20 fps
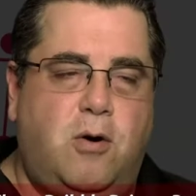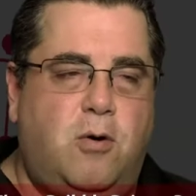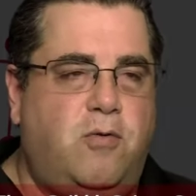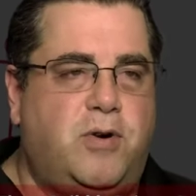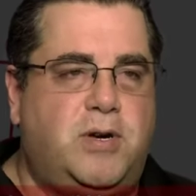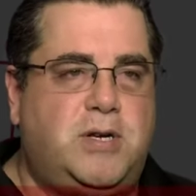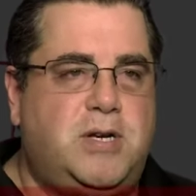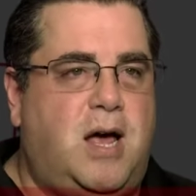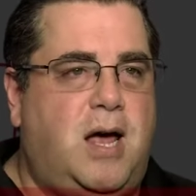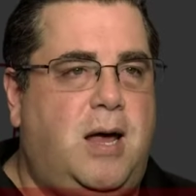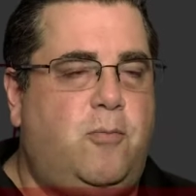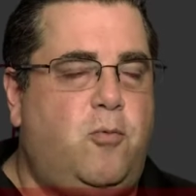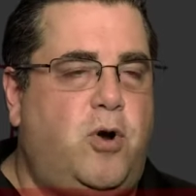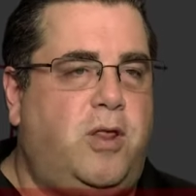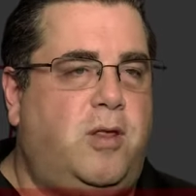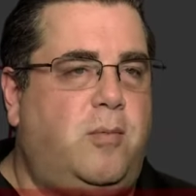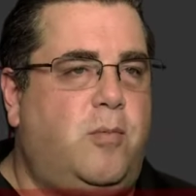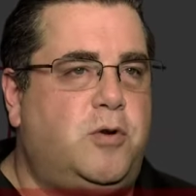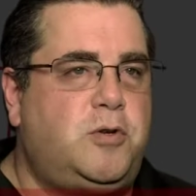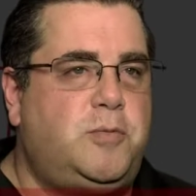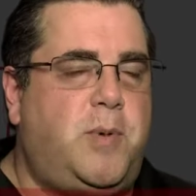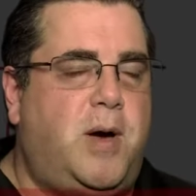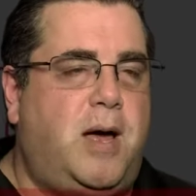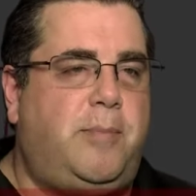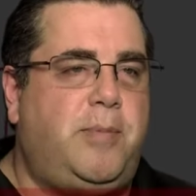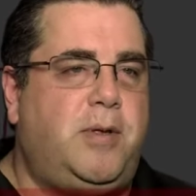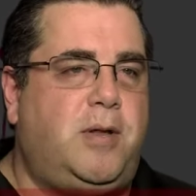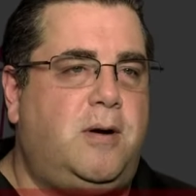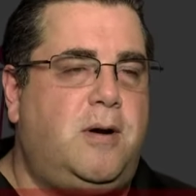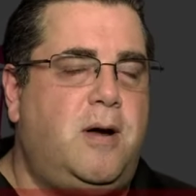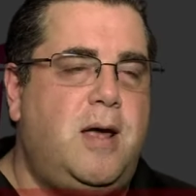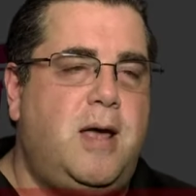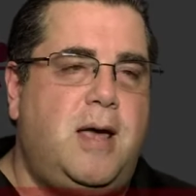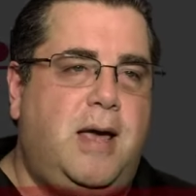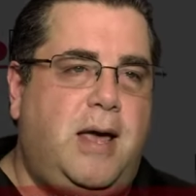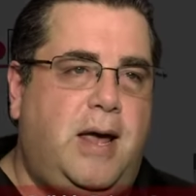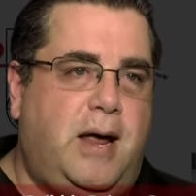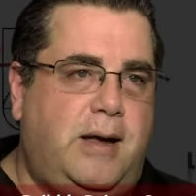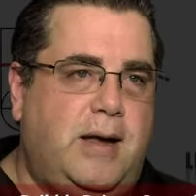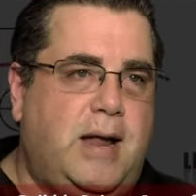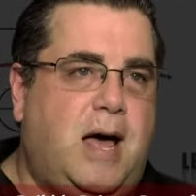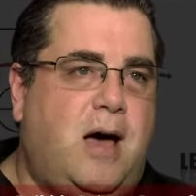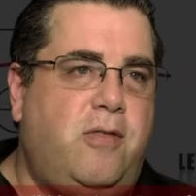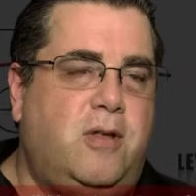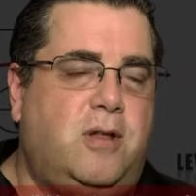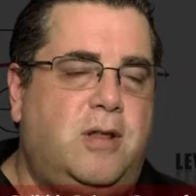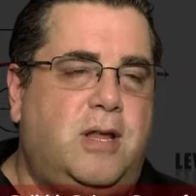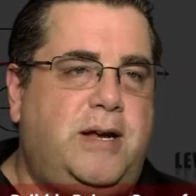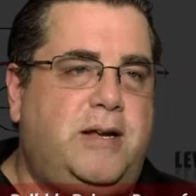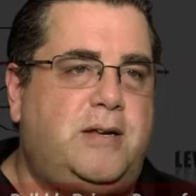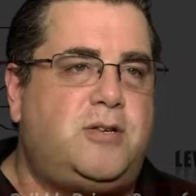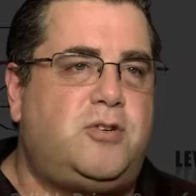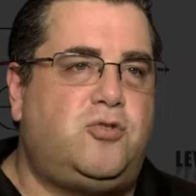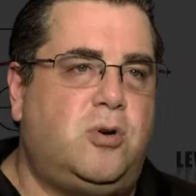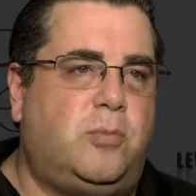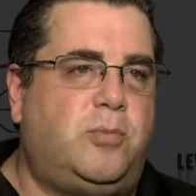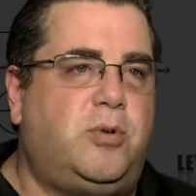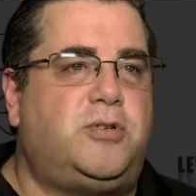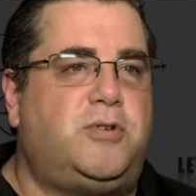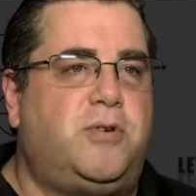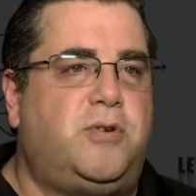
over time one of the most popular, and now the latest dribble